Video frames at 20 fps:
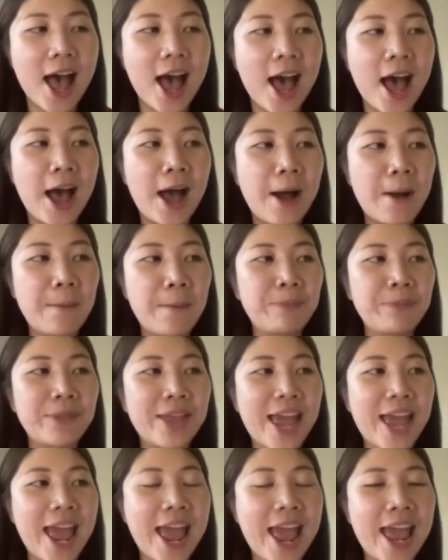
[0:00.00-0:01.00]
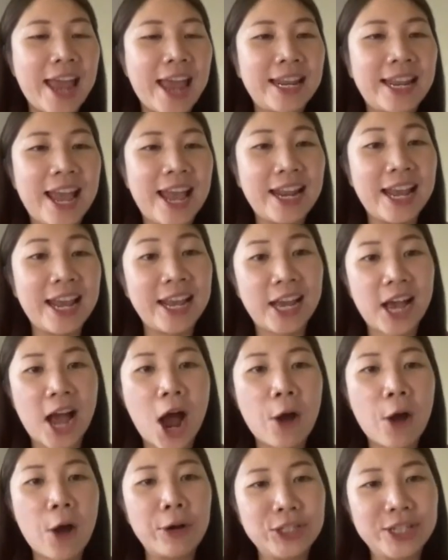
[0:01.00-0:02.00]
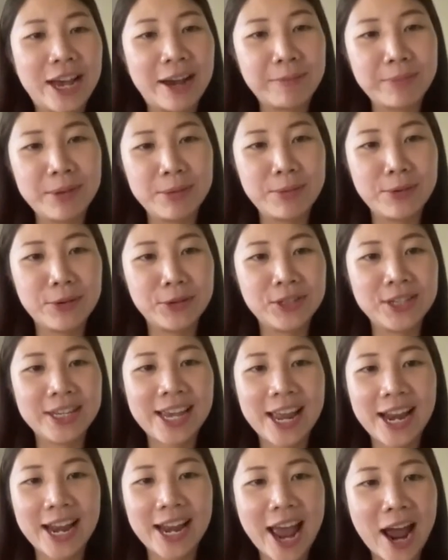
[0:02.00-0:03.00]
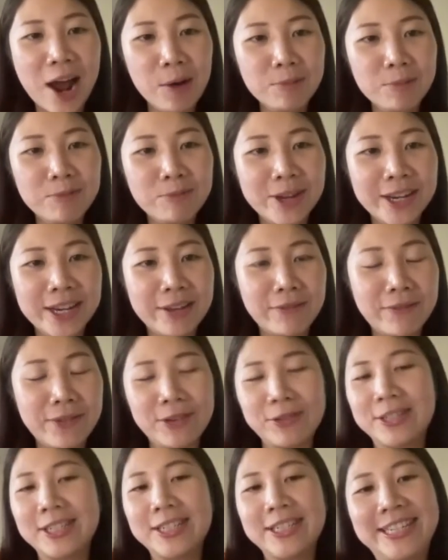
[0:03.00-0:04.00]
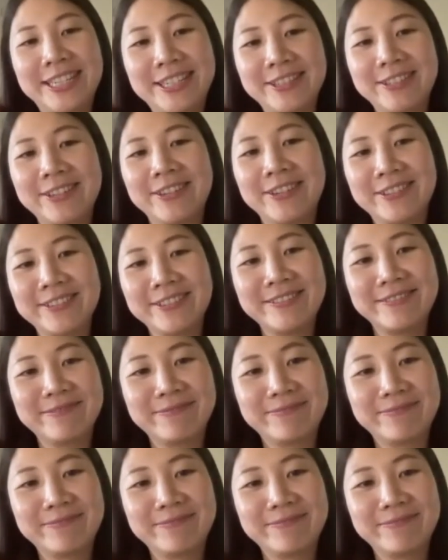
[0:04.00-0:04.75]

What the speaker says: and encourage young people to get help when they feel the need to.